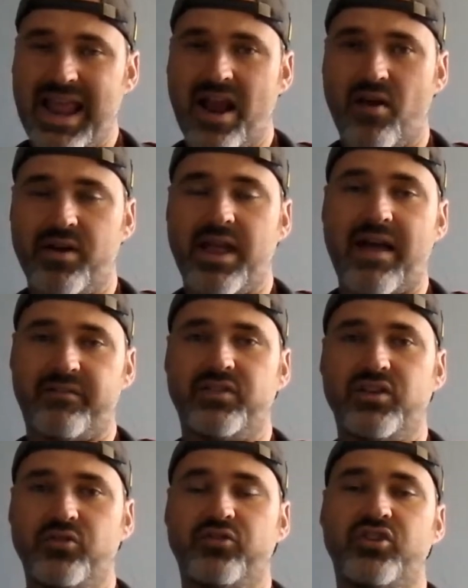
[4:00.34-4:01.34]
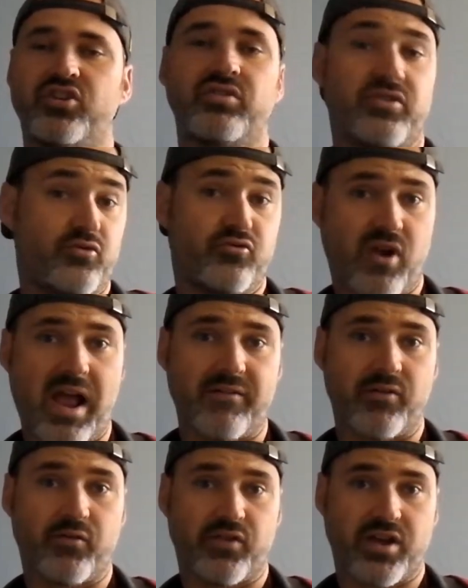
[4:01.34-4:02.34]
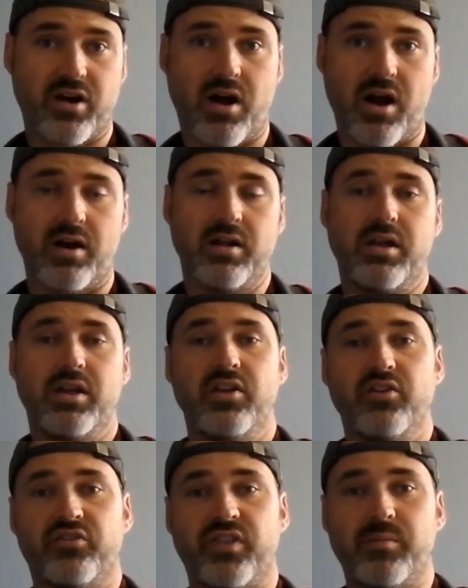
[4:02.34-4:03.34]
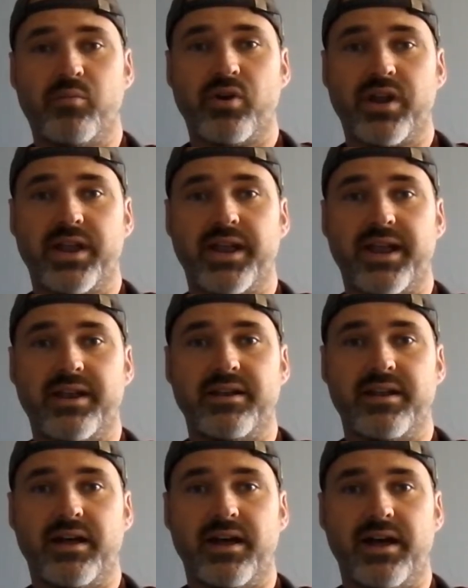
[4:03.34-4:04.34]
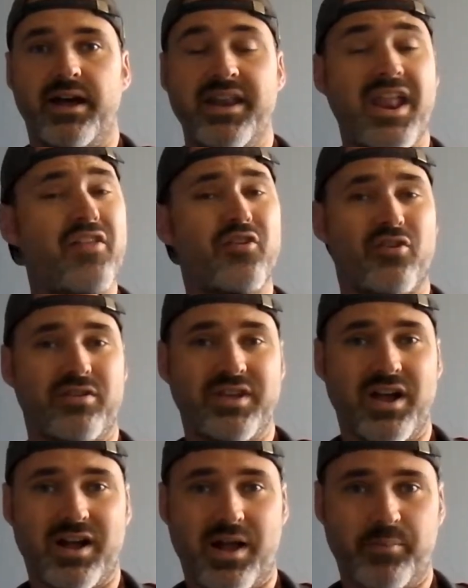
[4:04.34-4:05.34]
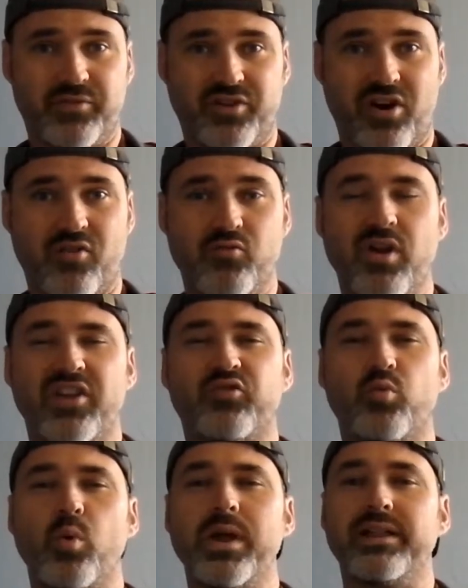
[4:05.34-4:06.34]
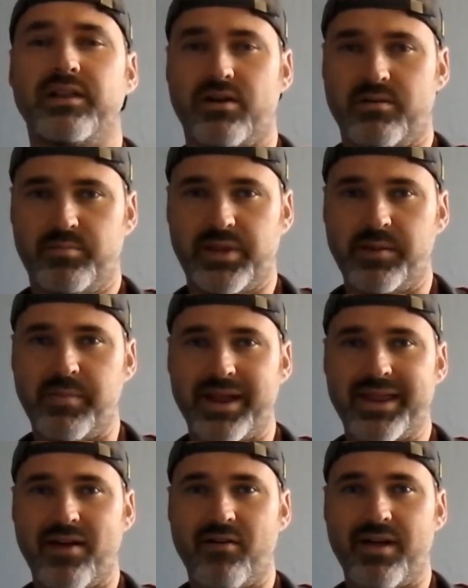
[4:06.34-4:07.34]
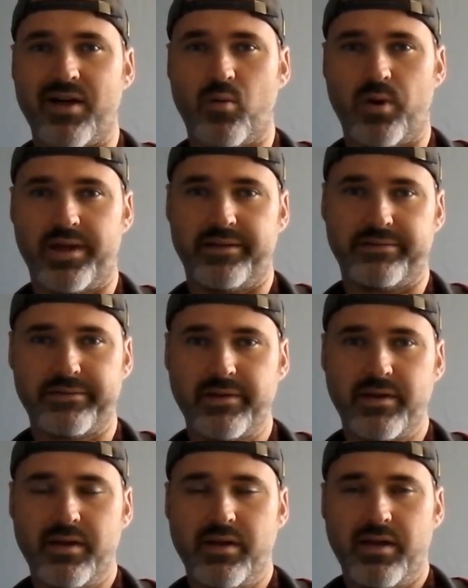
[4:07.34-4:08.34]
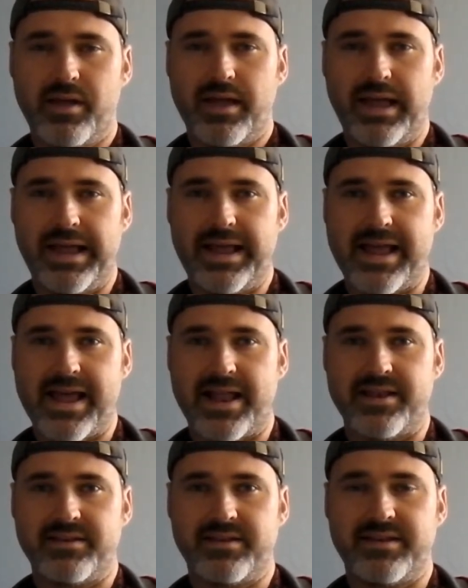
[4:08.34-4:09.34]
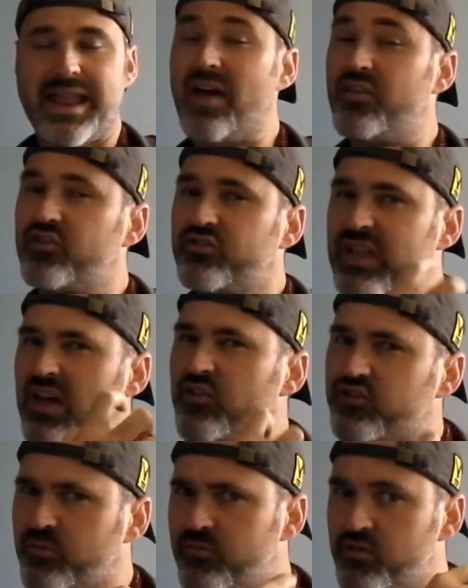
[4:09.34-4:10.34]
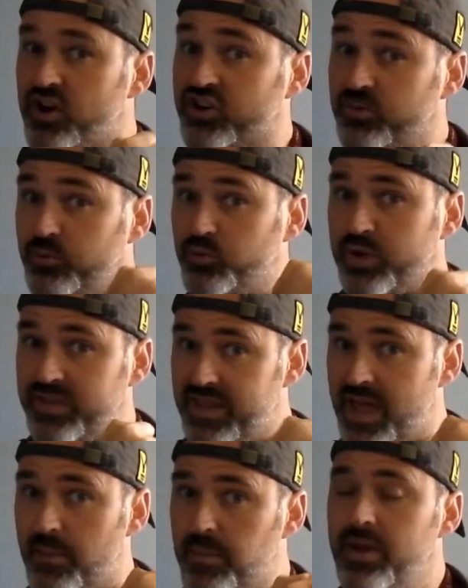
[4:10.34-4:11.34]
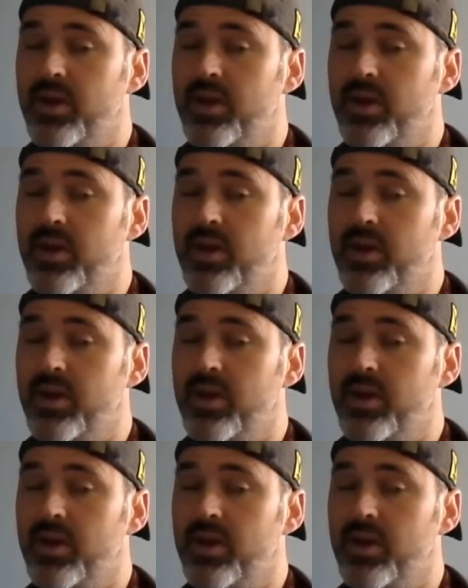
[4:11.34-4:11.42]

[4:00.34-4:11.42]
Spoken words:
Harry have to use a new driver for the car. So they bring in another young upstart, Russ Wheeler, played by Cary Elwes. And now there's some friction between them.